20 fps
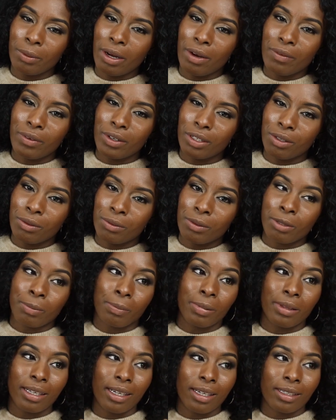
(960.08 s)
we're ever going to
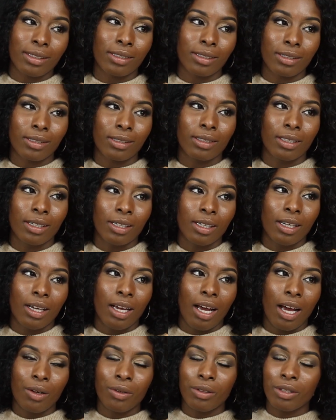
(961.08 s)
replace.
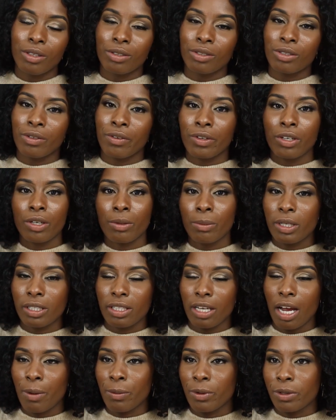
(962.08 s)
I don't think there's ever going to be a
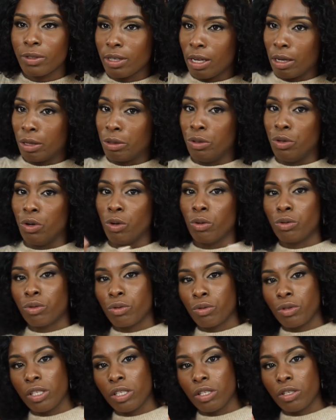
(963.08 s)
time where it's like no
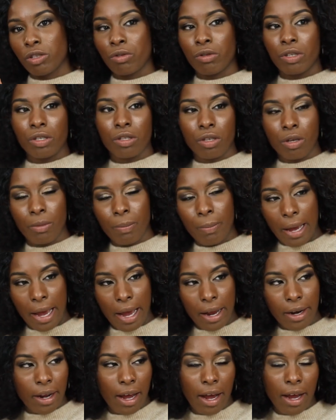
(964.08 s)
screens are
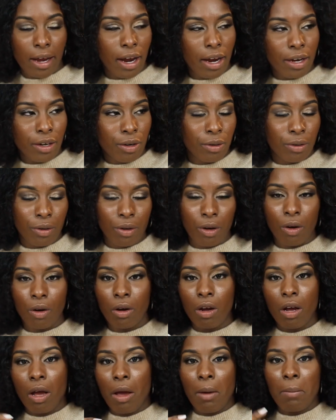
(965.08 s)
banned. I don't know.
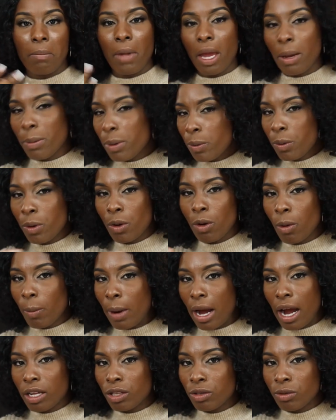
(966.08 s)
Maybe we'll go
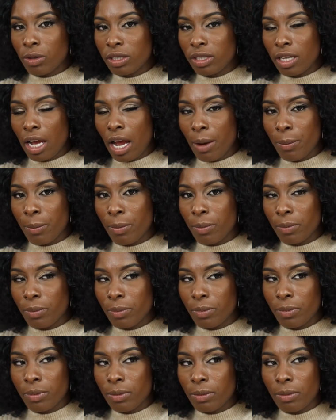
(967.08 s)
back to a time
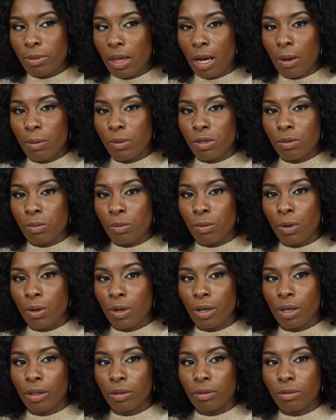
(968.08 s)
that was
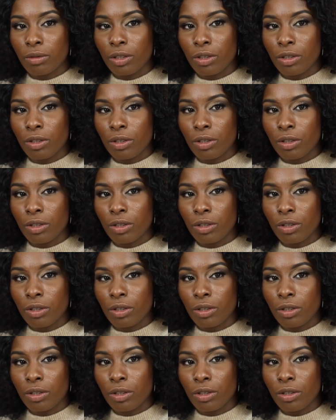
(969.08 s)
more,